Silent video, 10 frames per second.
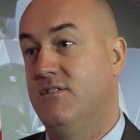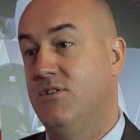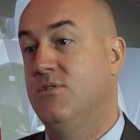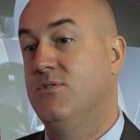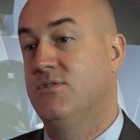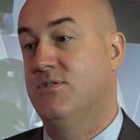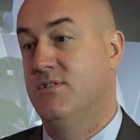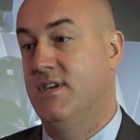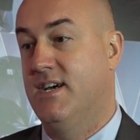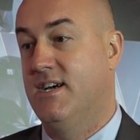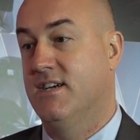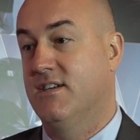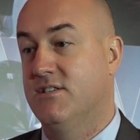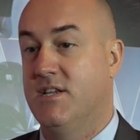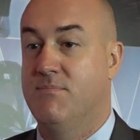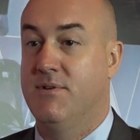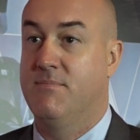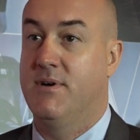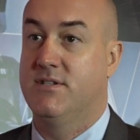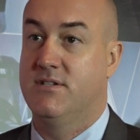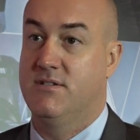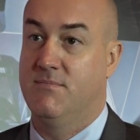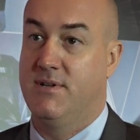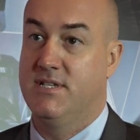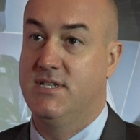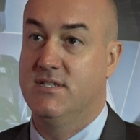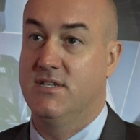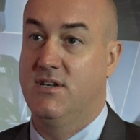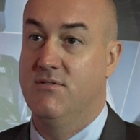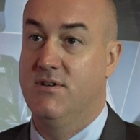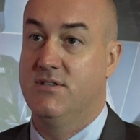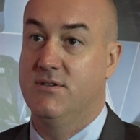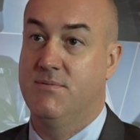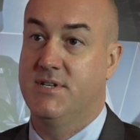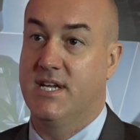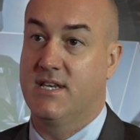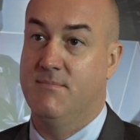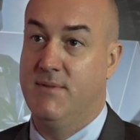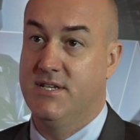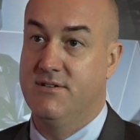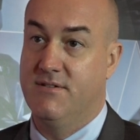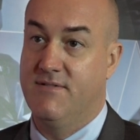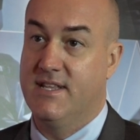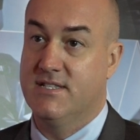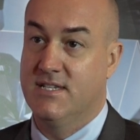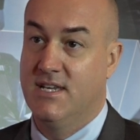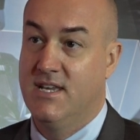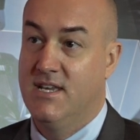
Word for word: used uh, contemporary approaches to policing and security to protect major events.